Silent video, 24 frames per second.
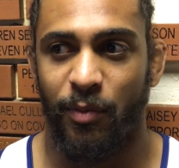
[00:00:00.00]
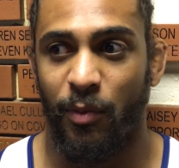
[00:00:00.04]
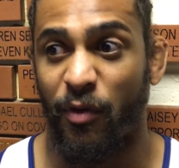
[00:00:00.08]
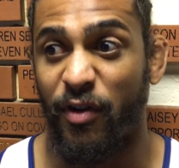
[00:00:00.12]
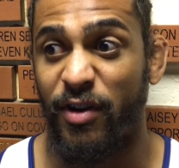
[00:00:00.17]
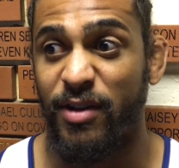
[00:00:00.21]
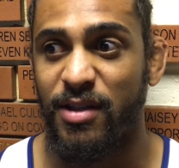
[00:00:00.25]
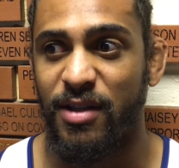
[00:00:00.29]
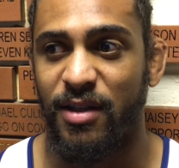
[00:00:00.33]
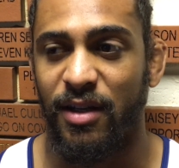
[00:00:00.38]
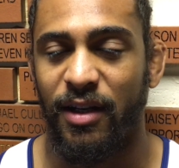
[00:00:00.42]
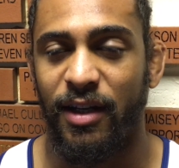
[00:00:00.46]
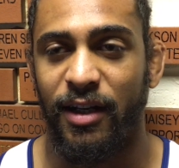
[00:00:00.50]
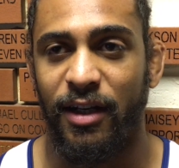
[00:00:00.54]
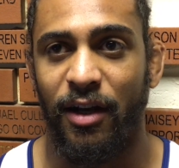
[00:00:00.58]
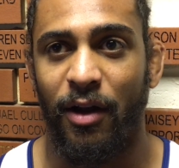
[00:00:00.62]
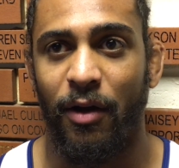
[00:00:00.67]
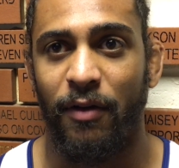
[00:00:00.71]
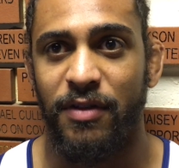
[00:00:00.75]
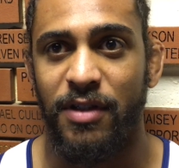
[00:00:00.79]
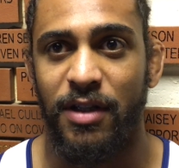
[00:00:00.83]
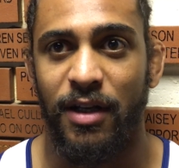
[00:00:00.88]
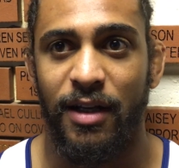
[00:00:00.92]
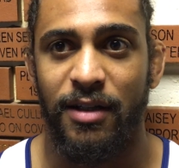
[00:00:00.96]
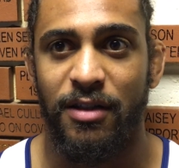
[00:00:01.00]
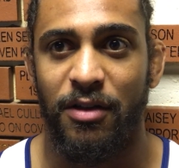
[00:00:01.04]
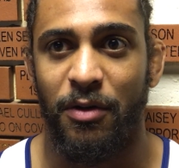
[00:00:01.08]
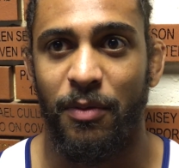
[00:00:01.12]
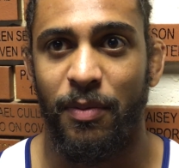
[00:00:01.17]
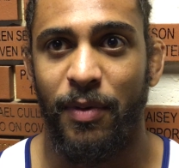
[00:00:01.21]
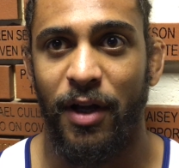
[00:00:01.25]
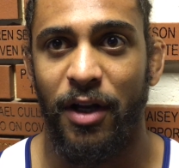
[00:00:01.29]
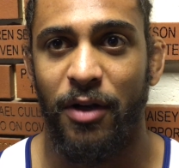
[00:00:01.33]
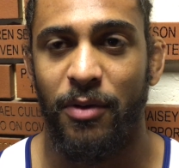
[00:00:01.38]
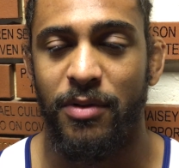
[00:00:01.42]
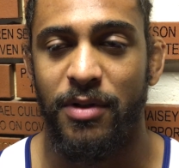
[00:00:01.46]
we're into the league now. Obviously, last time we
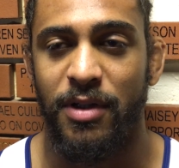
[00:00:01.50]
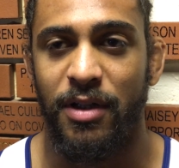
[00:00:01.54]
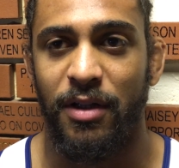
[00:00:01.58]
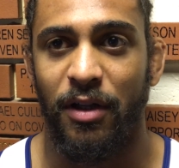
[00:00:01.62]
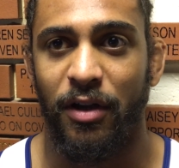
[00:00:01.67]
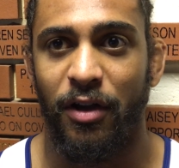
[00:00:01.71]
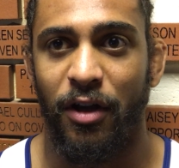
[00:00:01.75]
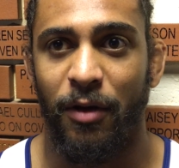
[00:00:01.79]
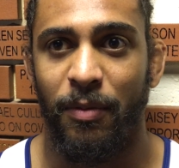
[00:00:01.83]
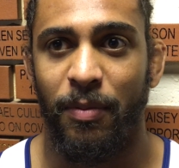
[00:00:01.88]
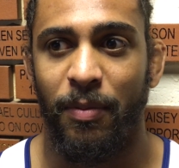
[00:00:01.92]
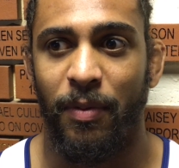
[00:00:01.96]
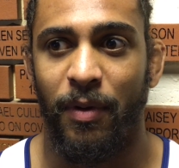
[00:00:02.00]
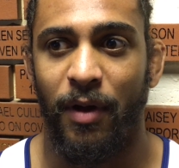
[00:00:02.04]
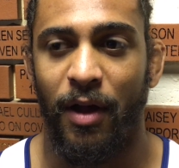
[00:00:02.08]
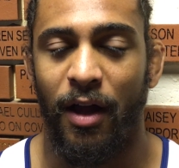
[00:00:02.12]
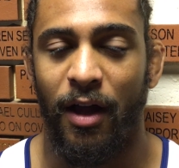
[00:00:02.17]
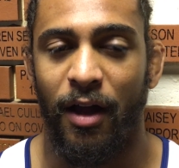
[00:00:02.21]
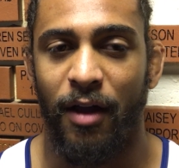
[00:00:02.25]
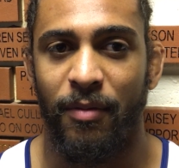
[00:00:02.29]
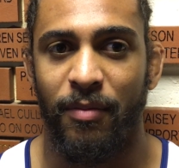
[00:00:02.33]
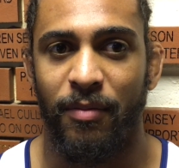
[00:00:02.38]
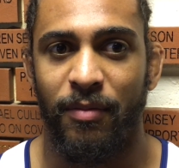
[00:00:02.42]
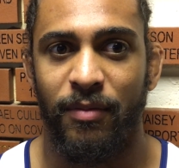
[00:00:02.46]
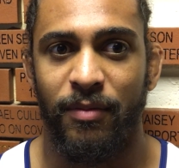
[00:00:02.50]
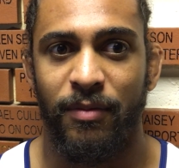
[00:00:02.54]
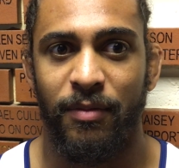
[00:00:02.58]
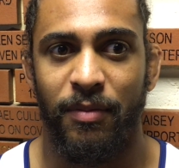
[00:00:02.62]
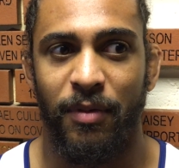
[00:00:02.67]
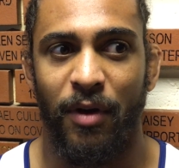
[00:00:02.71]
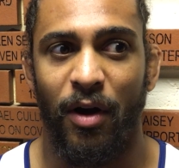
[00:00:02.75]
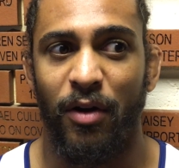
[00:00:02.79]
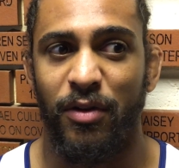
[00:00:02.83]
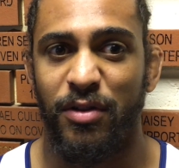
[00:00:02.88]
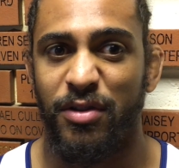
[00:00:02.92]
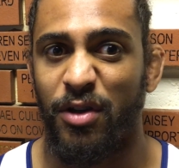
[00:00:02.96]
played it was in the cup,
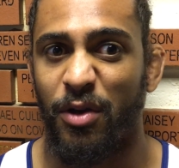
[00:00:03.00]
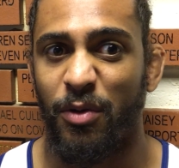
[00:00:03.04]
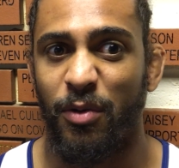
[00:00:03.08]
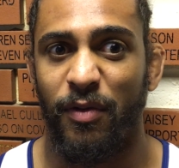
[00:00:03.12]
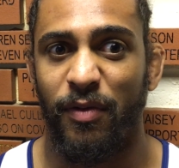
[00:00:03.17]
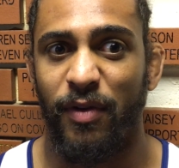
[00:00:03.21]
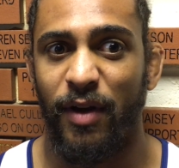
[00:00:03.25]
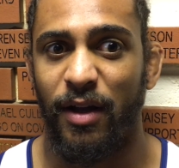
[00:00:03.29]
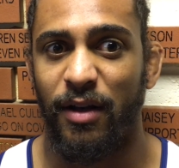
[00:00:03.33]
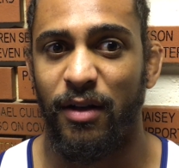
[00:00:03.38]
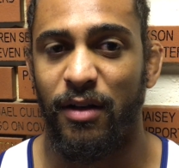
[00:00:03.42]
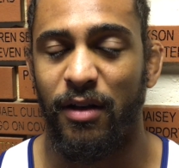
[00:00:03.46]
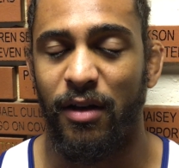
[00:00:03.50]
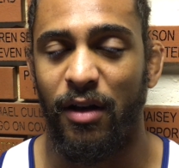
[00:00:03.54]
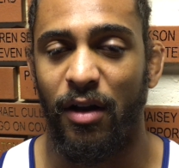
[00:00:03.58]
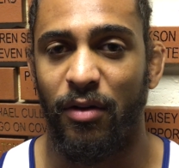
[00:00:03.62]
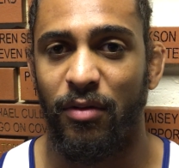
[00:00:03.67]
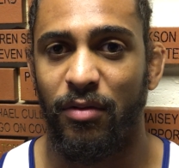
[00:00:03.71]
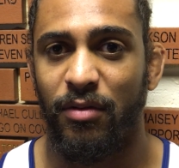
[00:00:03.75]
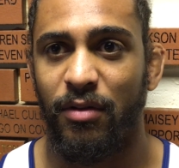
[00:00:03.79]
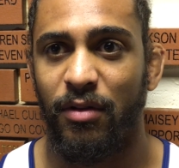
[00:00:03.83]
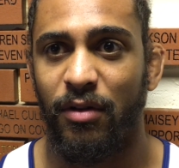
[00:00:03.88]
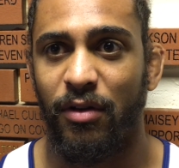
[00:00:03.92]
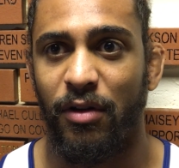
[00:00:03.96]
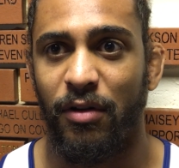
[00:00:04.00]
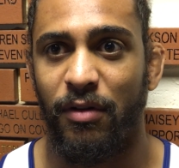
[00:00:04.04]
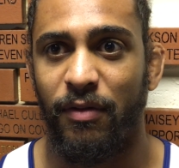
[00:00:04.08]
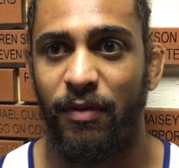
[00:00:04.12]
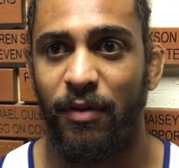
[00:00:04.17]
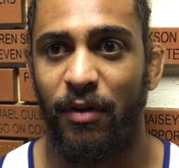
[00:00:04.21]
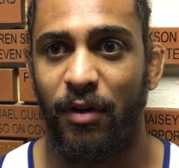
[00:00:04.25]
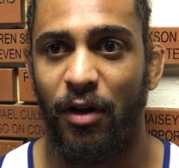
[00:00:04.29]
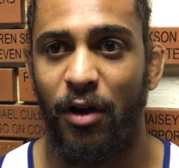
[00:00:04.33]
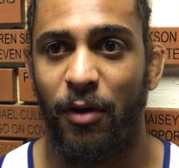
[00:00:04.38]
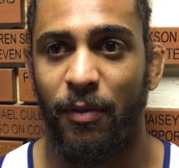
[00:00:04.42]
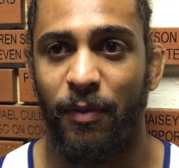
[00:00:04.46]
but also we've had a
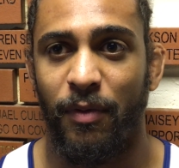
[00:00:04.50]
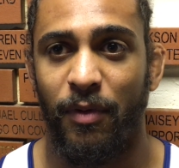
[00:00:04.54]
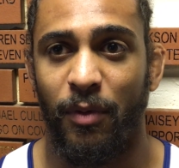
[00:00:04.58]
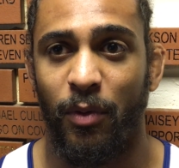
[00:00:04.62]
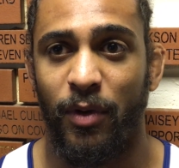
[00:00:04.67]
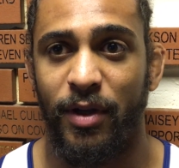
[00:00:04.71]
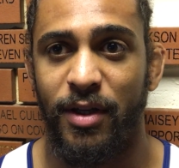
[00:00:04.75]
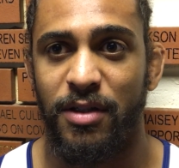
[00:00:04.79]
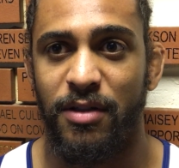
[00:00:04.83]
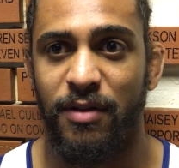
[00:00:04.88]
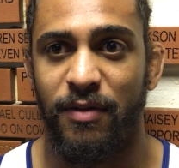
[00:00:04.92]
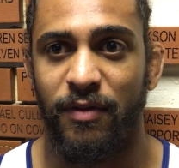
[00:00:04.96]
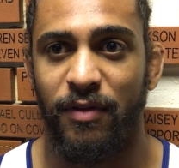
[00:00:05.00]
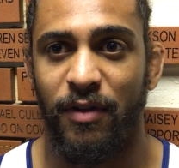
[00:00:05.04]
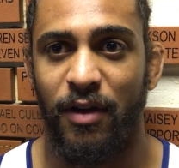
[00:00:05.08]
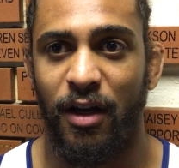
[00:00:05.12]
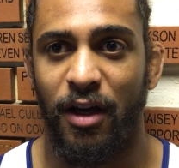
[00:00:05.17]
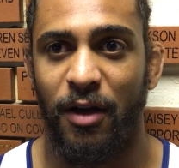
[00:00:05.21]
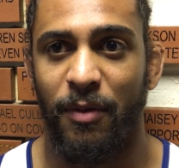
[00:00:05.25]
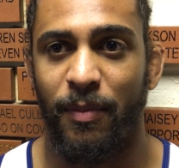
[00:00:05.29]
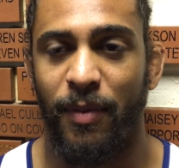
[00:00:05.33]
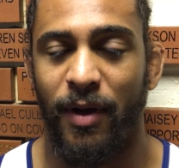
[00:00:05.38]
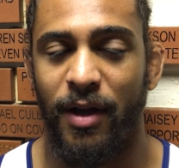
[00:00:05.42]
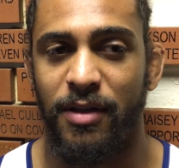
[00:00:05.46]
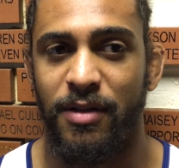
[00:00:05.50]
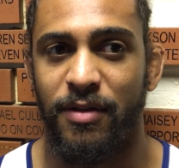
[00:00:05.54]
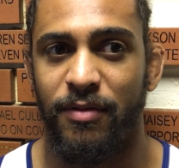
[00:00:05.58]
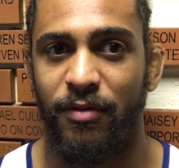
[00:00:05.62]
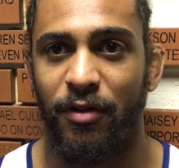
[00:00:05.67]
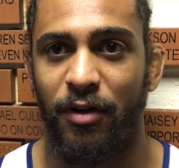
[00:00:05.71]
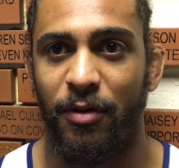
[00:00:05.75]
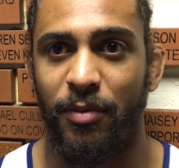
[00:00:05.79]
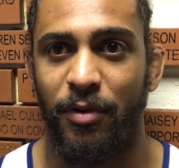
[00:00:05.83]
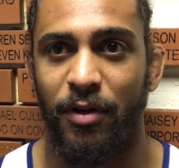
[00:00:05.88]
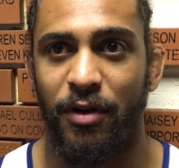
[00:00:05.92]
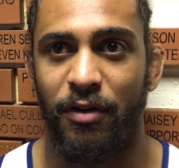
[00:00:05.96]
couple of weeks of competitive
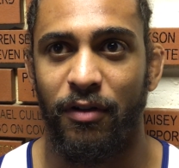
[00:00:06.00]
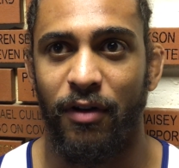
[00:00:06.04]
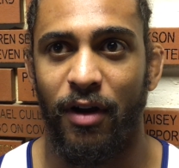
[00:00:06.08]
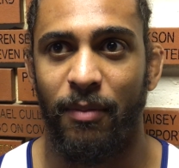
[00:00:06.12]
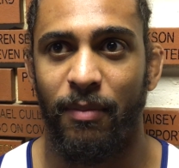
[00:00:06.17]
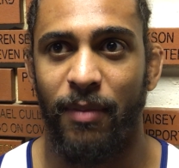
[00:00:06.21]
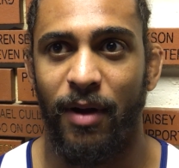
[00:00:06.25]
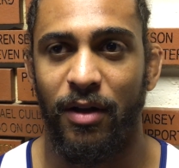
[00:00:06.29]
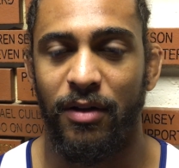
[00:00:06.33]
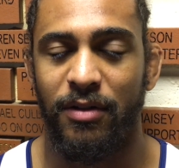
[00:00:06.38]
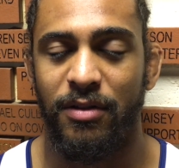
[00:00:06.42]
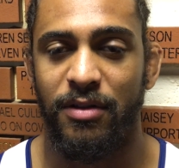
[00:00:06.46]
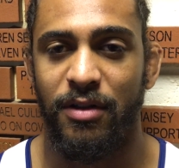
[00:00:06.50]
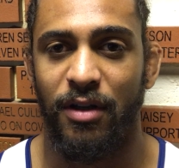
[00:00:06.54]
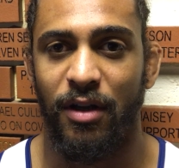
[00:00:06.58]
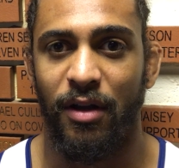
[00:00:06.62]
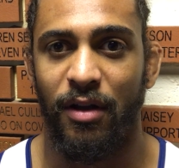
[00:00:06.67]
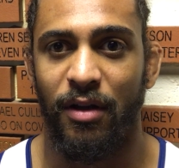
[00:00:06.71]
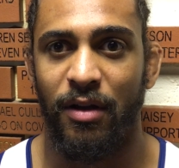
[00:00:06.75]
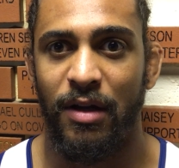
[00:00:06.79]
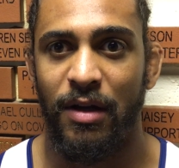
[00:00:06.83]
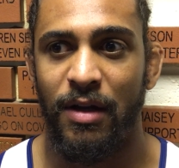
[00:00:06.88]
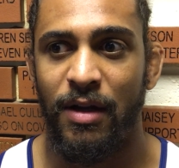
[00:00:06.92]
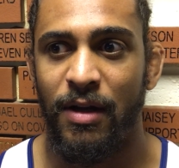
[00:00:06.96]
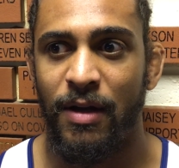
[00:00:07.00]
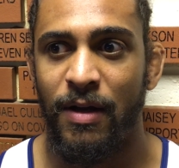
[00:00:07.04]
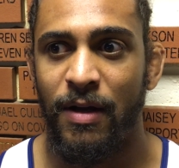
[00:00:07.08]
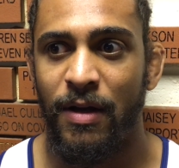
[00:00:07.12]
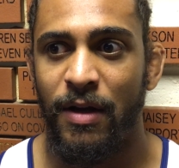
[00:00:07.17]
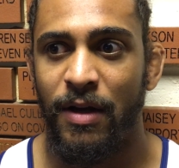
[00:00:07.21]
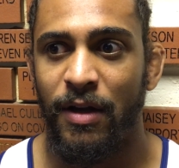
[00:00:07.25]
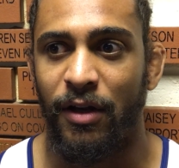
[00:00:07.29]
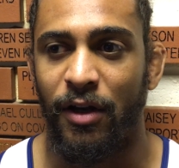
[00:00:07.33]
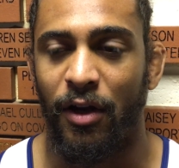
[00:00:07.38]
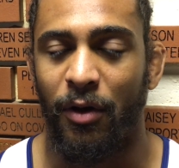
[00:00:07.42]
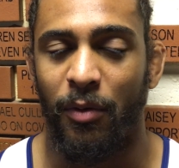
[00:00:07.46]
rugby under our belts. So
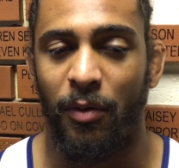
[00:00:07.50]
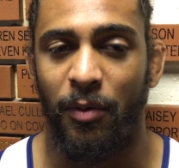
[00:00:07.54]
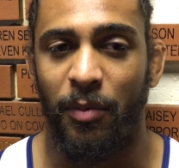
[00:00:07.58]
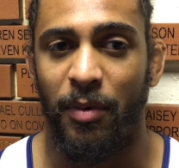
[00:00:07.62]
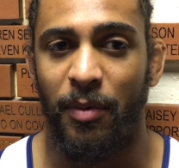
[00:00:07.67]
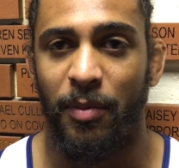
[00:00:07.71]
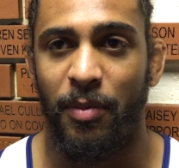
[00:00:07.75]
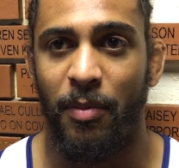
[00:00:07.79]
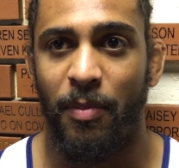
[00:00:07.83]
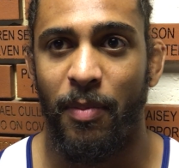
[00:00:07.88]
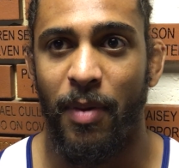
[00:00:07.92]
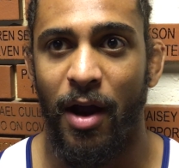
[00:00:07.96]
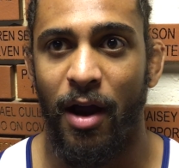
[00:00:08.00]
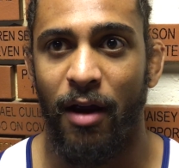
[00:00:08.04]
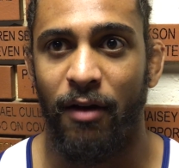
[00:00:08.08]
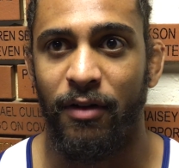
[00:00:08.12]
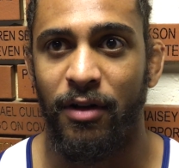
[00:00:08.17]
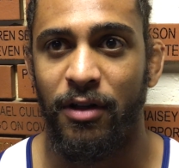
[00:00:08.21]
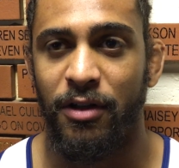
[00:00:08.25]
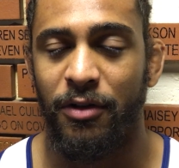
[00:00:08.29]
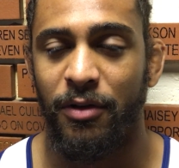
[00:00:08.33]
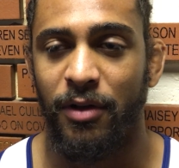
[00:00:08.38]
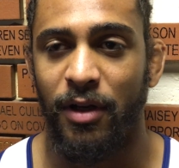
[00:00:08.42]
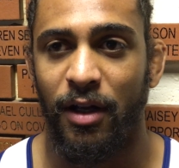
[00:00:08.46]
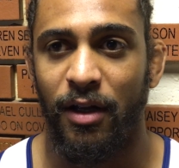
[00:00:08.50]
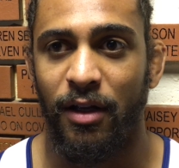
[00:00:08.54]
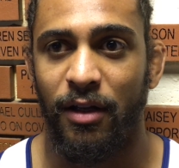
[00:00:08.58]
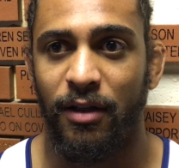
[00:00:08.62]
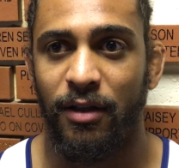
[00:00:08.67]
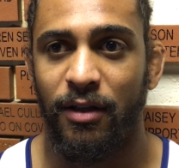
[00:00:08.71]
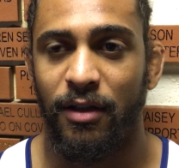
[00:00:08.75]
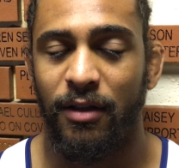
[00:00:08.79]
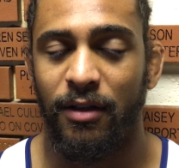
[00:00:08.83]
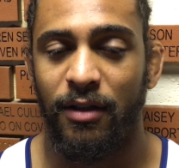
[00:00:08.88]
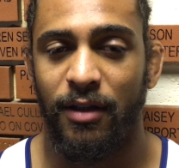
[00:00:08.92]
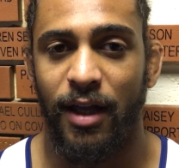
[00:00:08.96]
we'll be preparing,
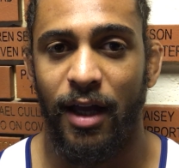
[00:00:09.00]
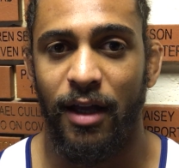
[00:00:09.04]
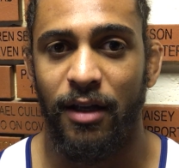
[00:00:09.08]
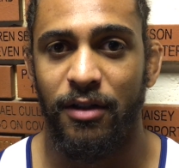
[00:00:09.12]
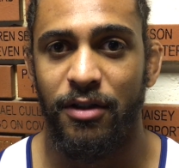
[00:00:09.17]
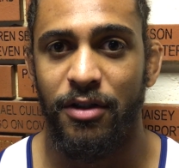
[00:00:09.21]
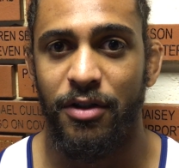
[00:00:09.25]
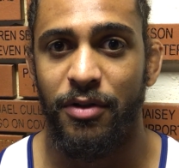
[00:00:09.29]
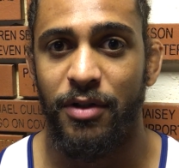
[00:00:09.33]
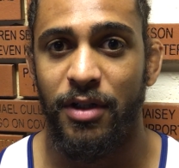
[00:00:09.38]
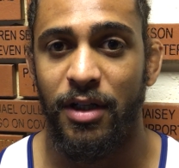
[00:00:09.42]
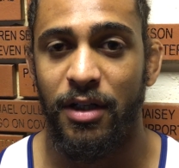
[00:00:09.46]
getting